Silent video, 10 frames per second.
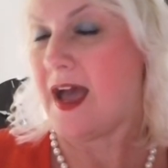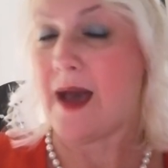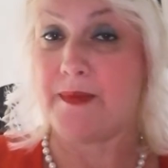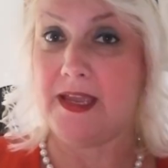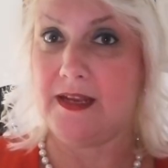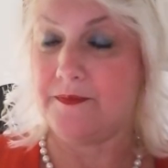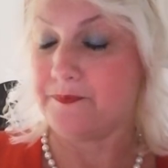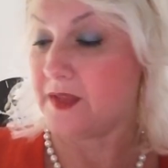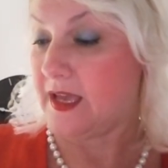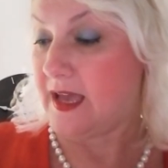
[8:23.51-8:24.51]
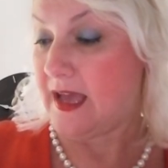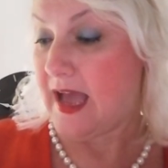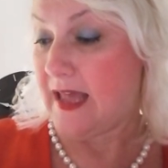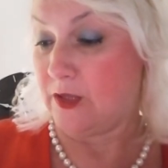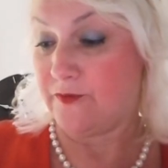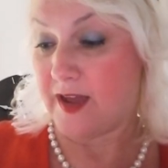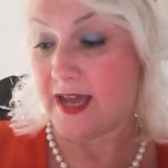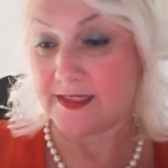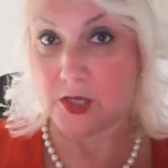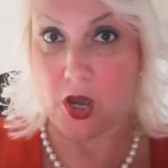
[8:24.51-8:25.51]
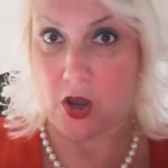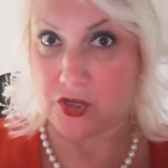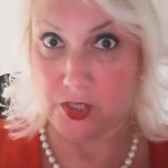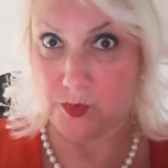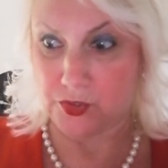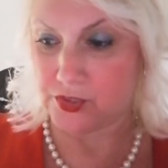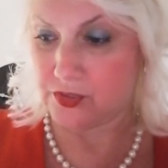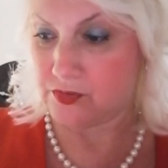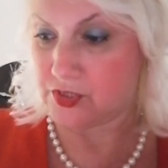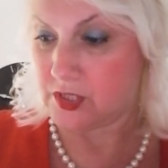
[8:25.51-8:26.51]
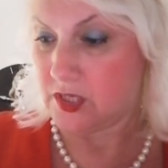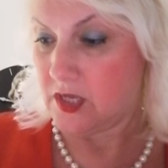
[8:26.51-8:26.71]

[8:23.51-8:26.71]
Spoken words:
I mean, I love hard cock, who doesn't?